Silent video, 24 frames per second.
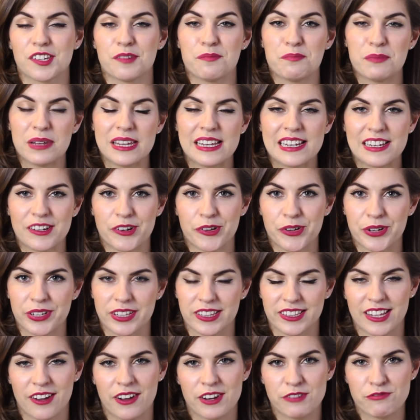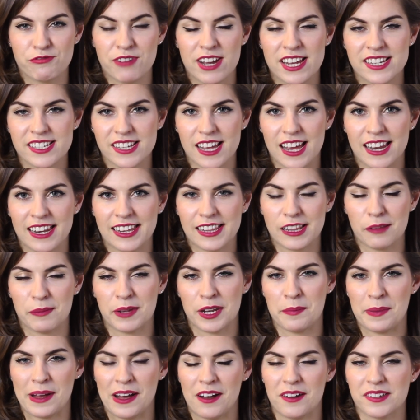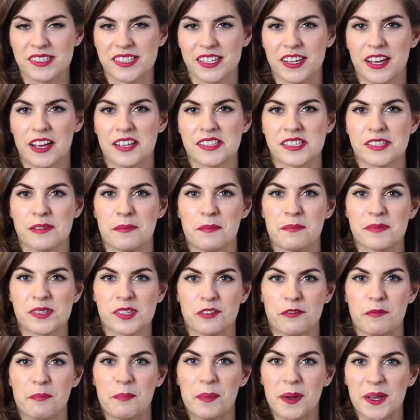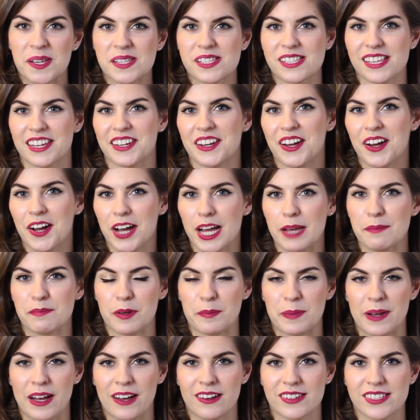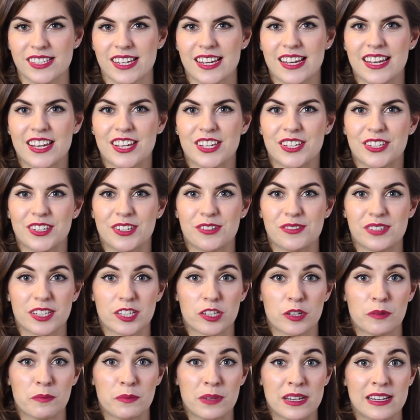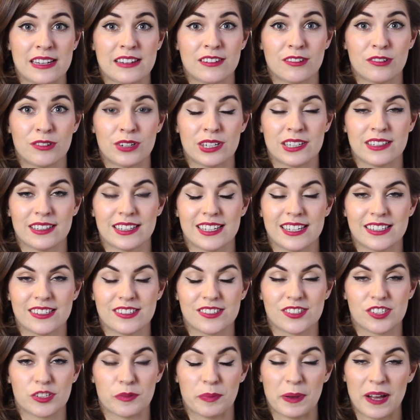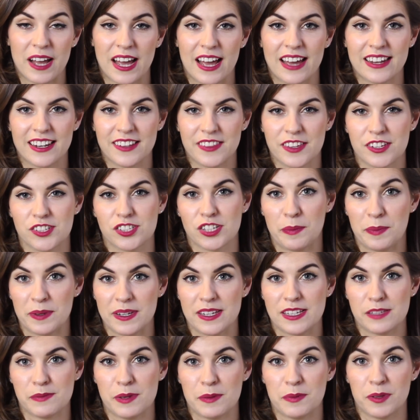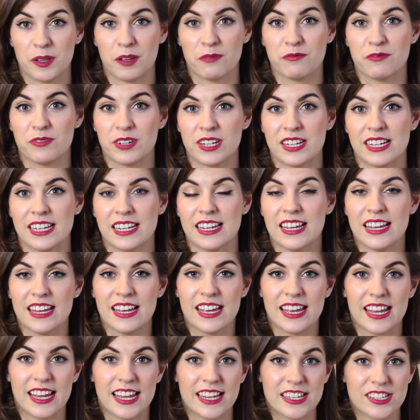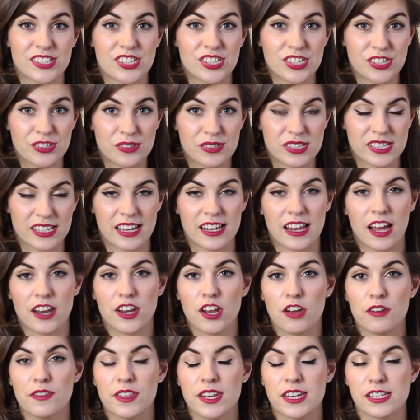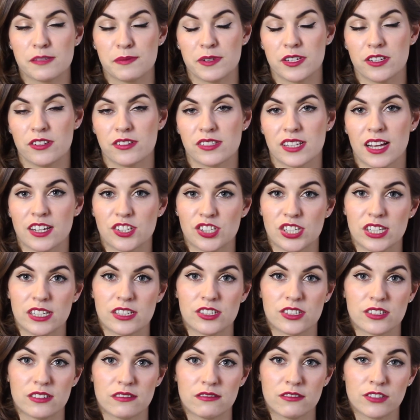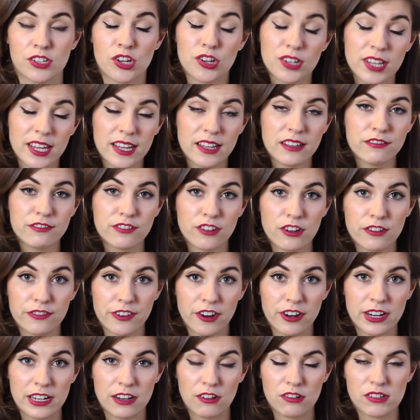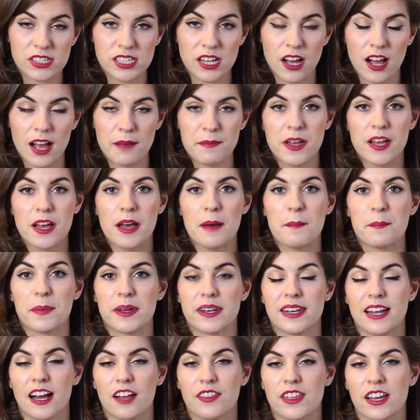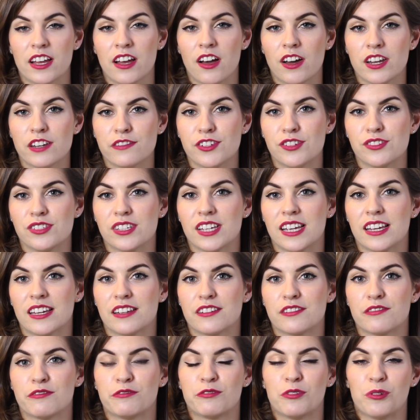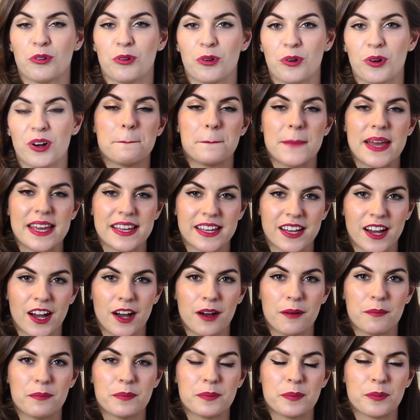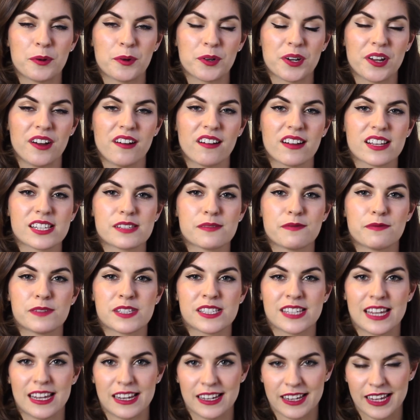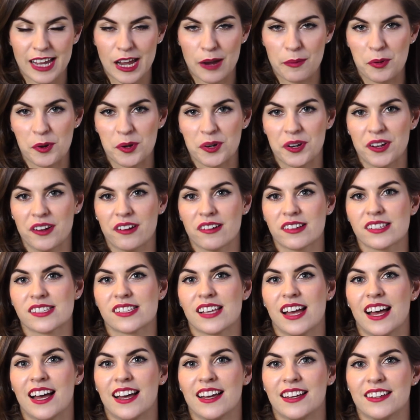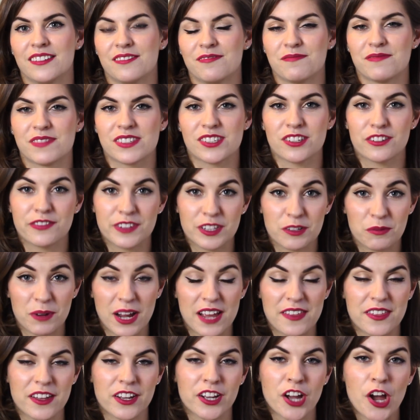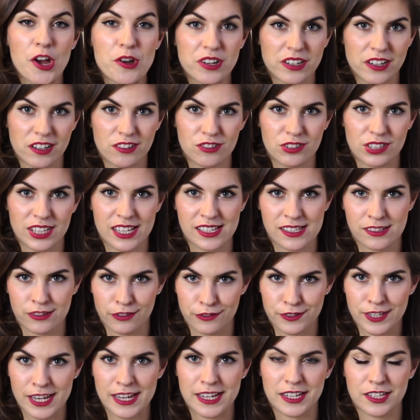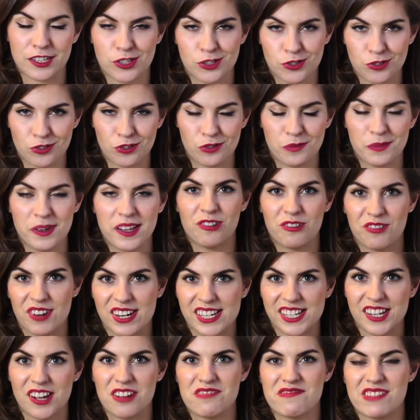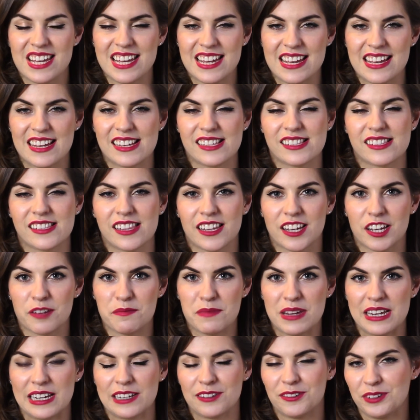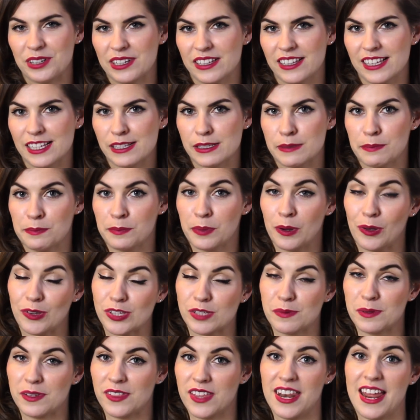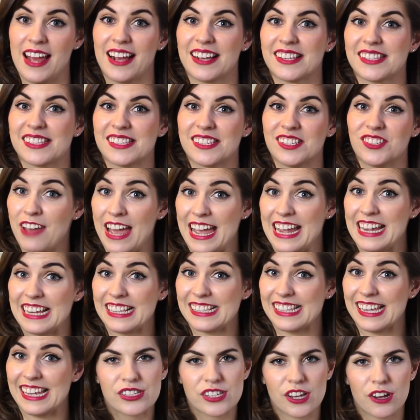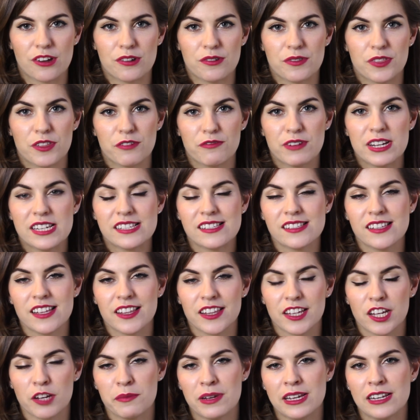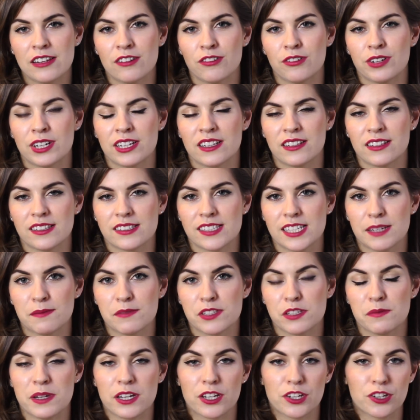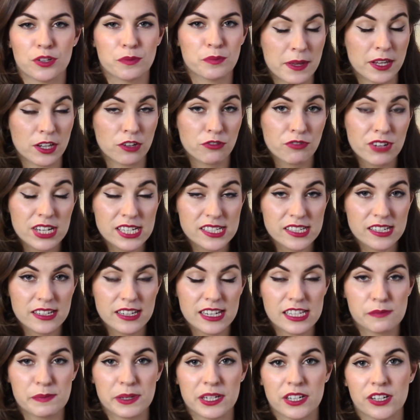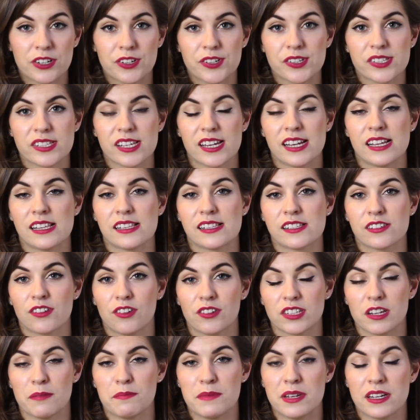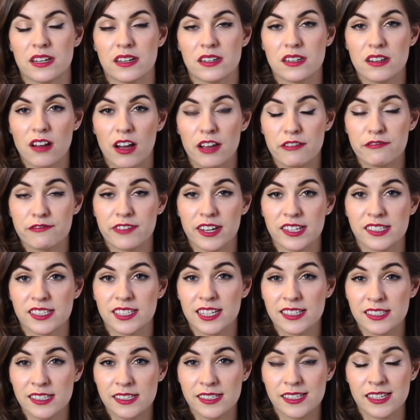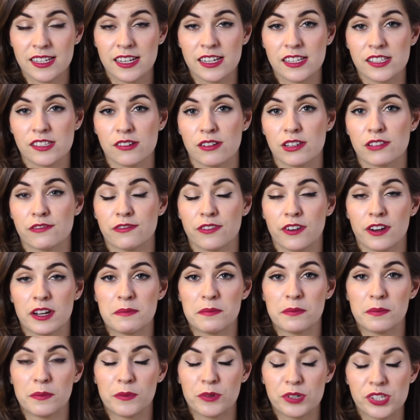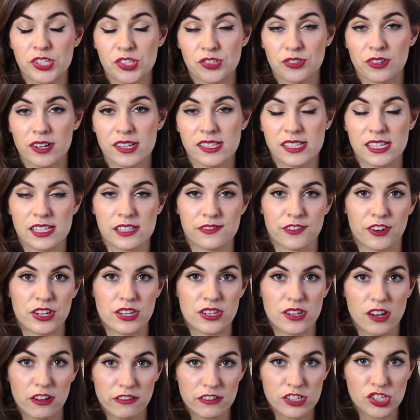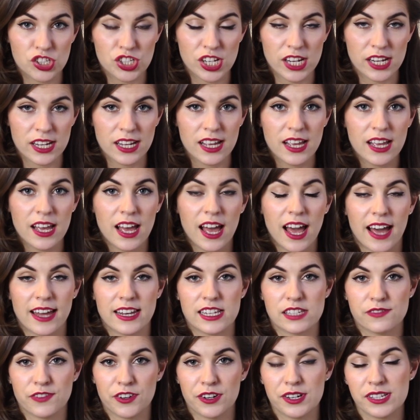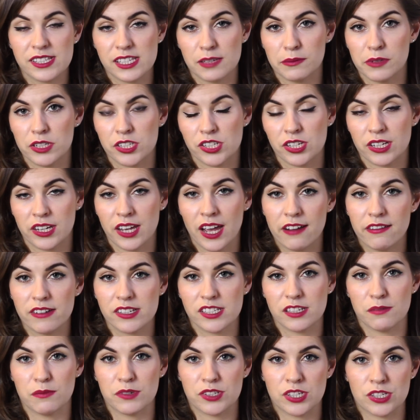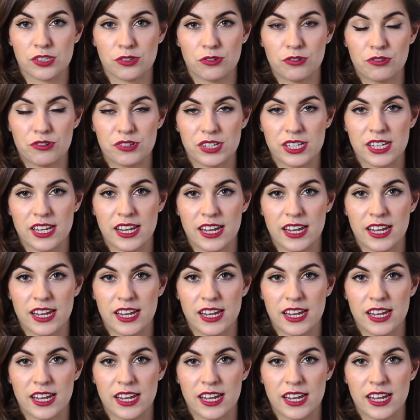camellia oil. Now, I'd read a little bit about some sort of buzz and hype about using camellia oil in Japan, and that Japanese people are really into using it. I know that it's been used actually in cooking for a very long time, but now they're kind of using it for makeup products, skincare products, and sort of in the way that coconut oil has sort of taken a storm already over here. The camellia oil is possibly the next phase. So the reason that the camellia oil seems to be a good ingredient is because it's got omega-9 fatty acids in it, so it's very moisturising, it's very nourishing, and it's very similar to keratin, which is already